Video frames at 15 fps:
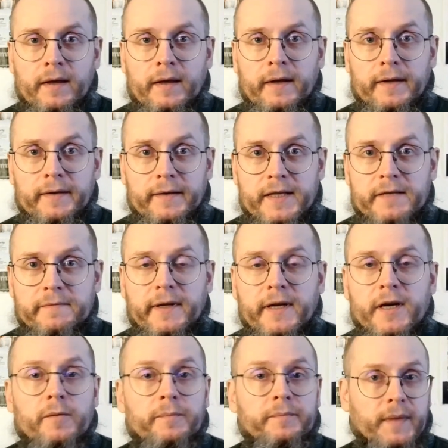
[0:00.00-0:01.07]
In this
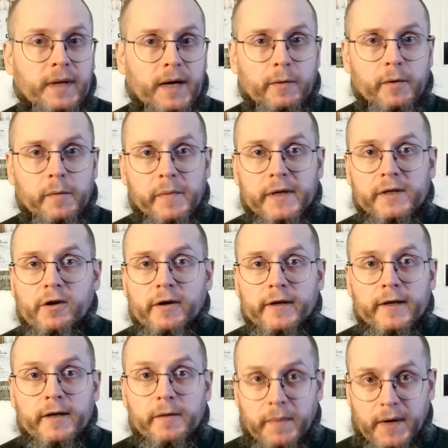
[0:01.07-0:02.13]
video, I will be
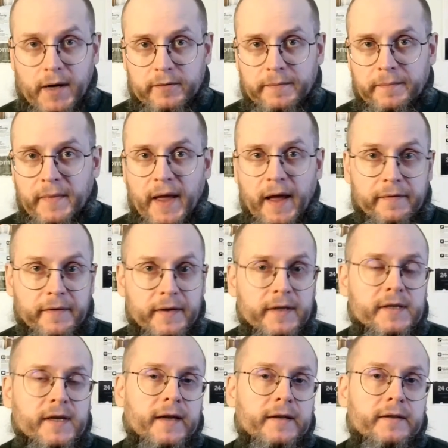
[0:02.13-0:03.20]
talking about ethics
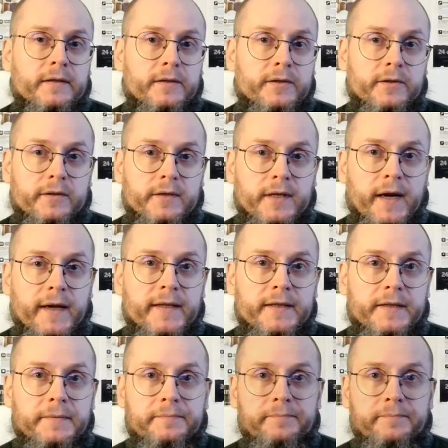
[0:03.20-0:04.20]
and society.